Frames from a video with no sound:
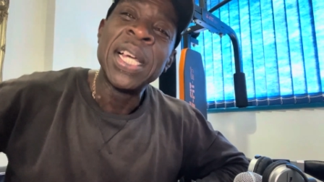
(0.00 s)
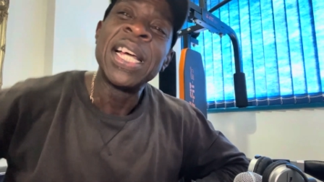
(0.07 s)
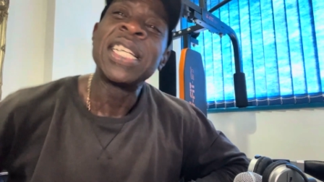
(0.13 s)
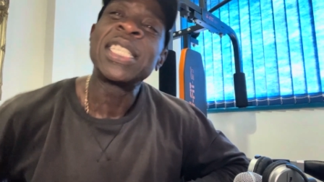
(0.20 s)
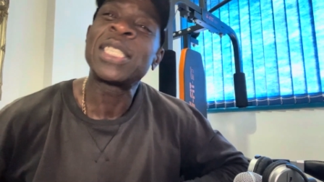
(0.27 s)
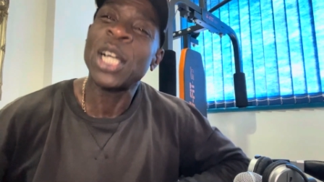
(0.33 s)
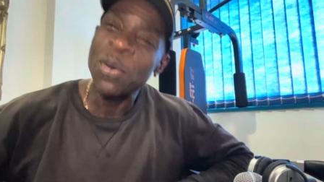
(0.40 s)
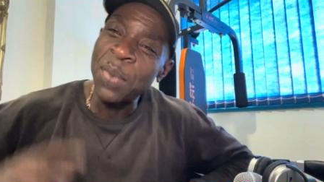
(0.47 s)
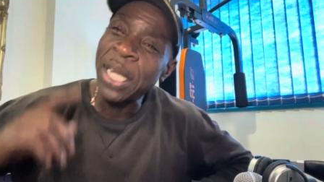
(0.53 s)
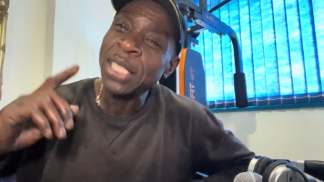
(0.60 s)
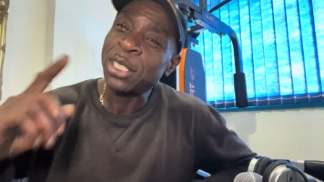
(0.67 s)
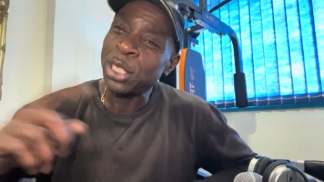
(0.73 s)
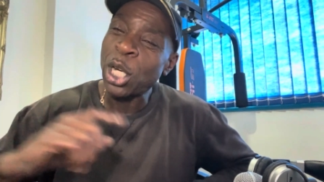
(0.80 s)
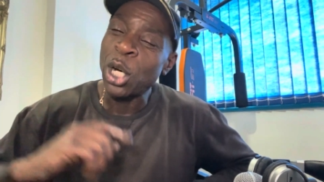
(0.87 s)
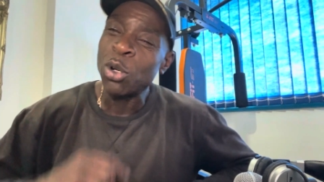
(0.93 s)
so much
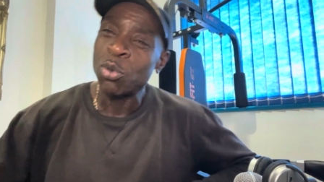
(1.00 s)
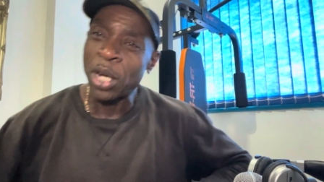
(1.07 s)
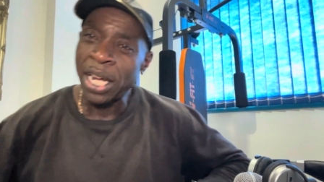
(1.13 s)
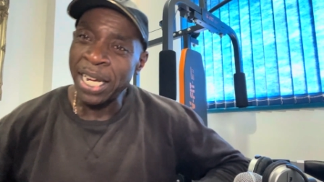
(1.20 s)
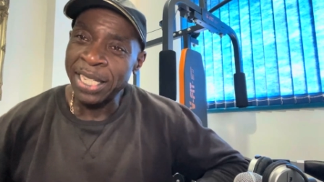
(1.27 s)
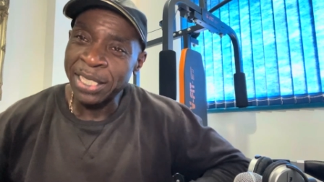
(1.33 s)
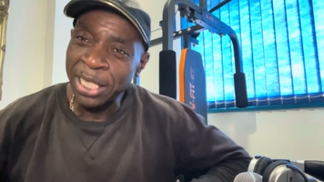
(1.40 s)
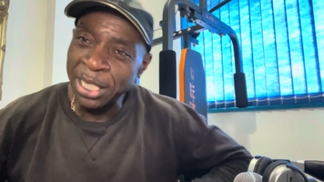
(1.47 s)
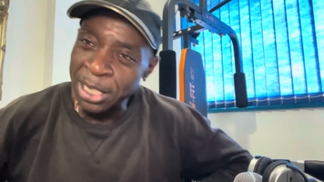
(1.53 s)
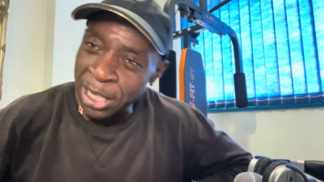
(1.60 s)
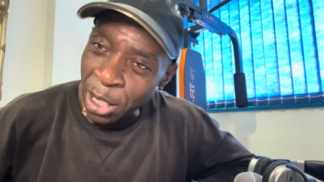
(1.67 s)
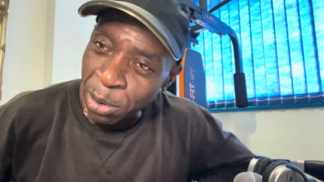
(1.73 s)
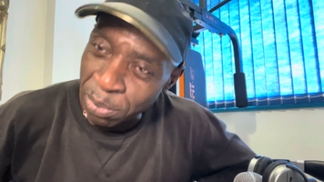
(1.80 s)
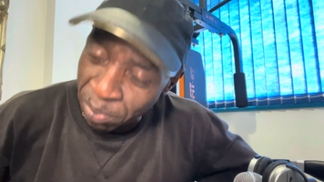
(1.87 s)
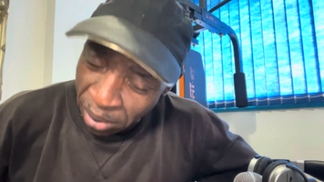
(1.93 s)
so, right, that, you
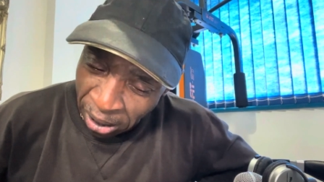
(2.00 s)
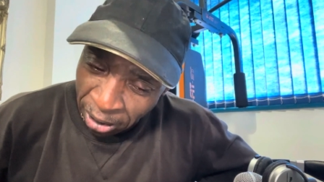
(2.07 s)
know,